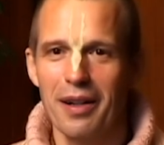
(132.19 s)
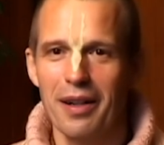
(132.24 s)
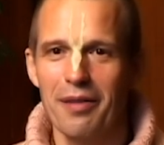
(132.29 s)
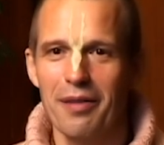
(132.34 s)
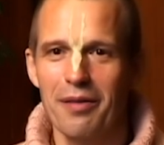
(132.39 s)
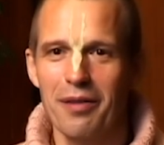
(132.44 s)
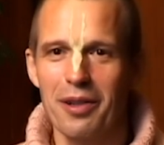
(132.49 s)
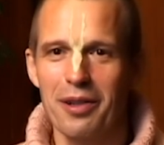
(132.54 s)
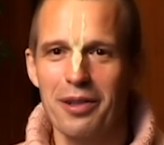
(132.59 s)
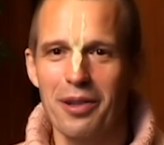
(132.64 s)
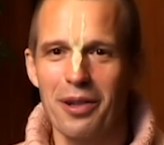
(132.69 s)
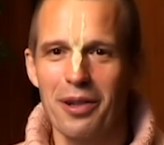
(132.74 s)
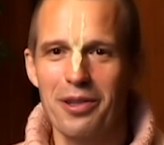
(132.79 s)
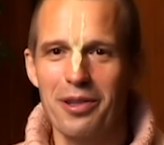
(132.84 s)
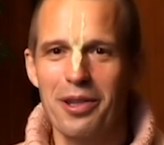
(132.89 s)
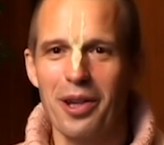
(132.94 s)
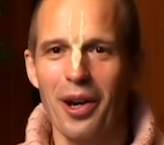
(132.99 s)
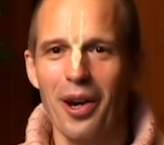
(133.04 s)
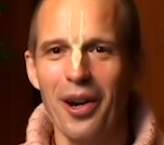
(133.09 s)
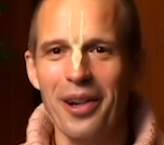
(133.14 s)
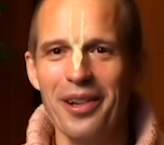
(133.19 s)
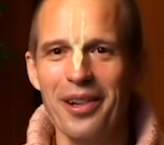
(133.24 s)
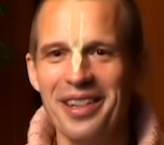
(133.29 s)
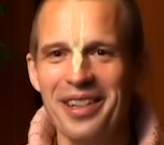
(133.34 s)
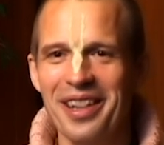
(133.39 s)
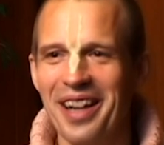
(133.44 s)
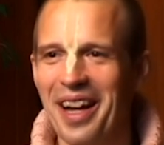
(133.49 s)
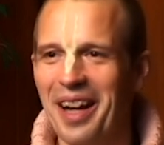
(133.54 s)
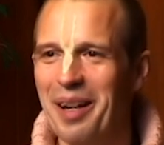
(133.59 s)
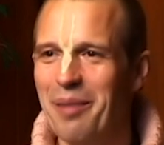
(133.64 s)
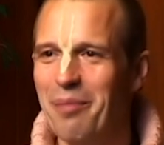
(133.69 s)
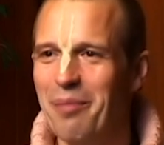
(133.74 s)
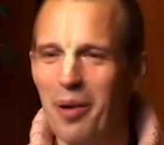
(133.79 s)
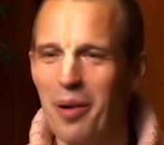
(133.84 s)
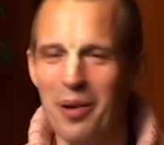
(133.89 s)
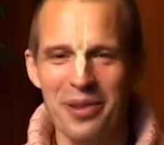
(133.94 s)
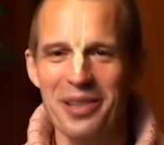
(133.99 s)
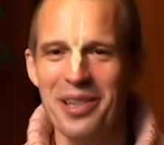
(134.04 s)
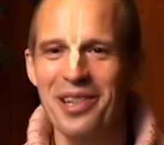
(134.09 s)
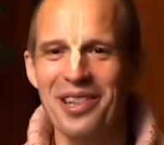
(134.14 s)
was concerned and
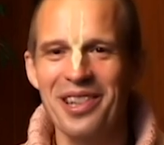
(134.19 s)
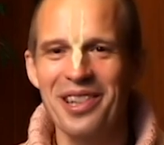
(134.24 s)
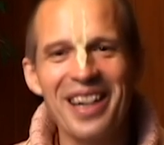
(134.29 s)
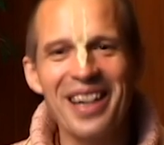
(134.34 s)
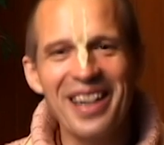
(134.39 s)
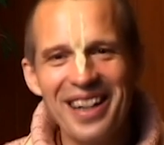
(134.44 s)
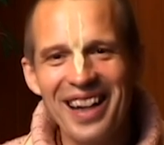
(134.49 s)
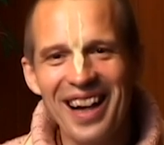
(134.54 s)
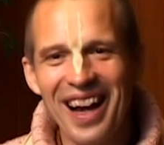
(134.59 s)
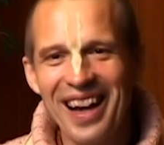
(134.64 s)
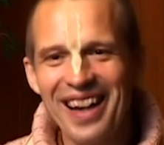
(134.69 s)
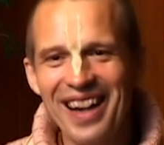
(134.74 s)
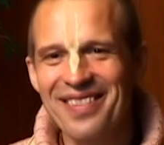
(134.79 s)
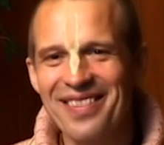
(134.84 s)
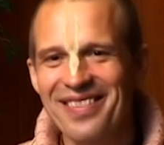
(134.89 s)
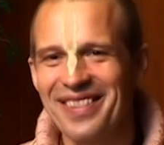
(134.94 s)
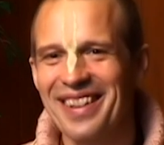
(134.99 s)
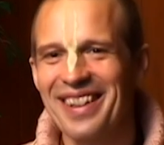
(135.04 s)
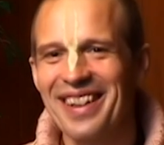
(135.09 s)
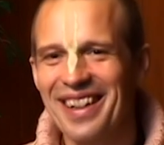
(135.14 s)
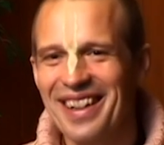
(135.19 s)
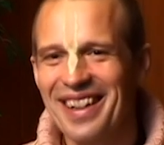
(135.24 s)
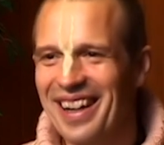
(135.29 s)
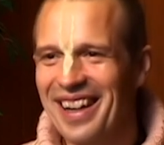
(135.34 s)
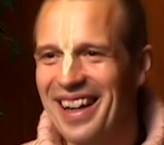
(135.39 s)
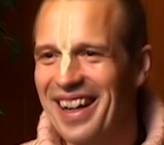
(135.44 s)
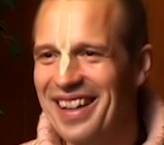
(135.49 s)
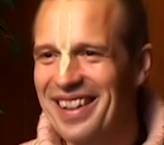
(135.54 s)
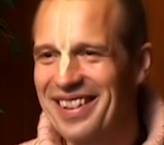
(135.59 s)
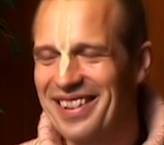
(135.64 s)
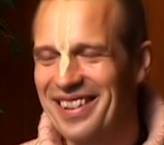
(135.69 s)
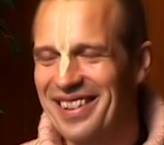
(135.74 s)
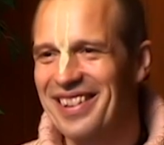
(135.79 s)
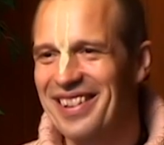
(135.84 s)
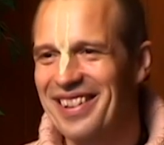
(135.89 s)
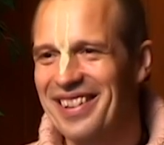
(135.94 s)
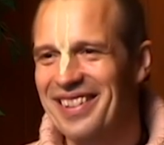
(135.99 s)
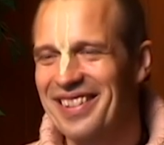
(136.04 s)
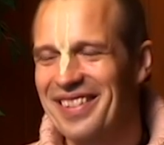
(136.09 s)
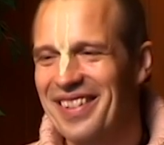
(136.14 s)
position in life and so
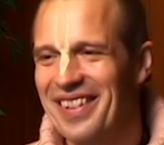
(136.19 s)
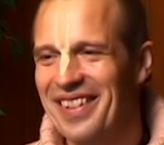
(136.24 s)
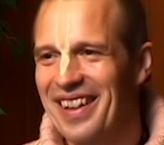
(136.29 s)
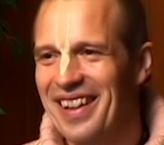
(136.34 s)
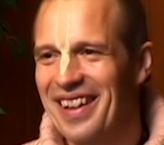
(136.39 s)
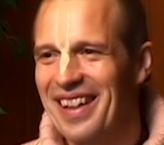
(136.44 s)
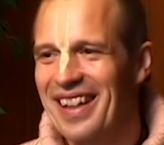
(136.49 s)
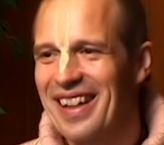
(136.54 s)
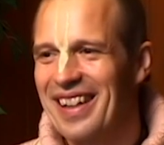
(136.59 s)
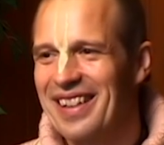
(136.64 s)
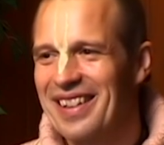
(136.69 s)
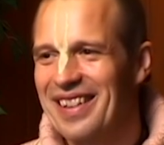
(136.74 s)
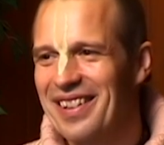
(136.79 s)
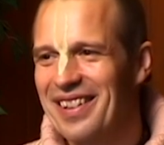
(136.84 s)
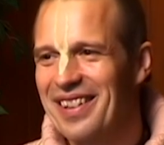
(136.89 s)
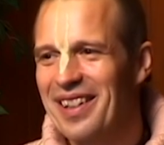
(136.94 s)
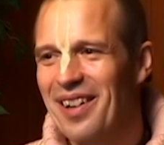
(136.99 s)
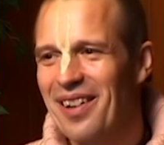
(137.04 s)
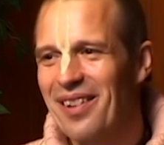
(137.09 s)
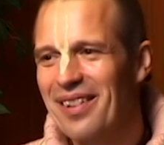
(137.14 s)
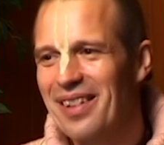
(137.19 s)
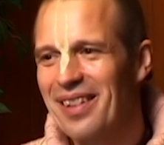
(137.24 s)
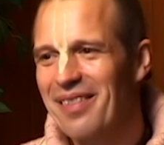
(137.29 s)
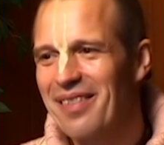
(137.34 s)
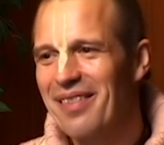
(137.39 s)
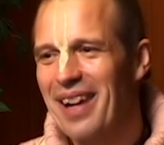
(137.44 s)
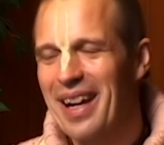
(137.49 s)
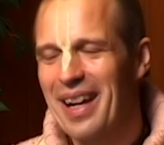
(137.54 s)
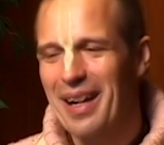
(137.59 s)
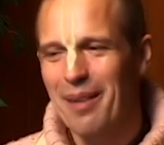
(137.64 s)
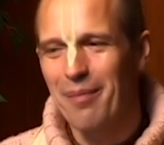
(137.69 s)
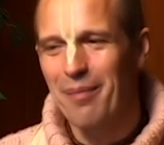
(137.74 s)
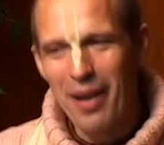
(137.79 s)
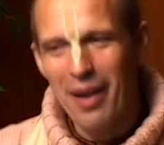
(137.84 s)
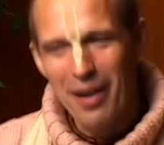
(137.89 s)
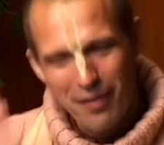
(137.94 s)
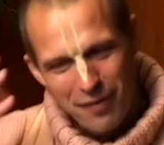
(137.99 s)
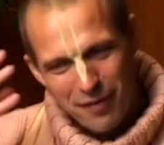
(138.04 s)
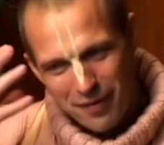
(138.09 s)
on. So the only way in my